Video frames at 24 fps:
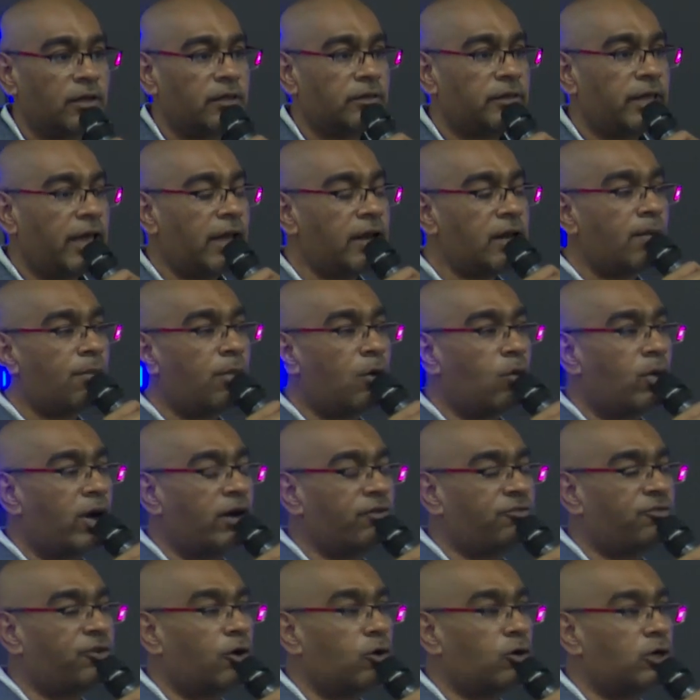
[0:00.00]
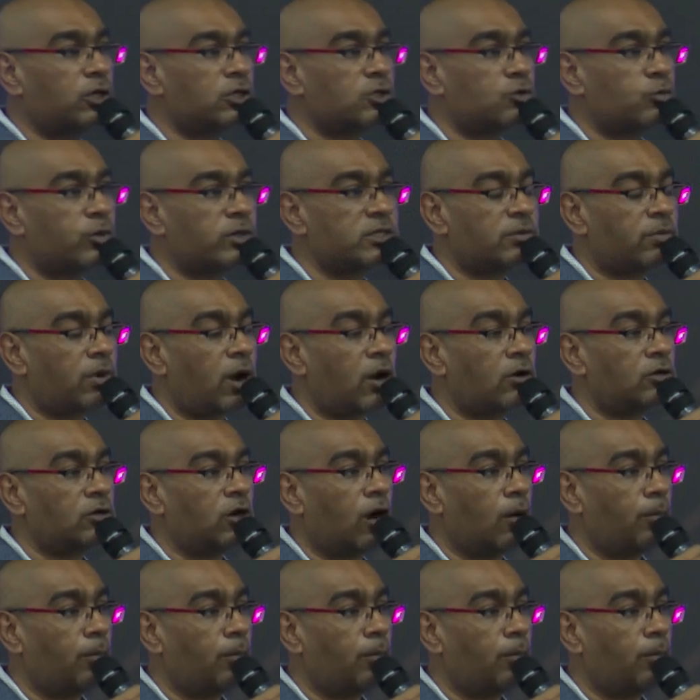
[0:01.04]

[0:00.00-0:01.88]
their number one focus was around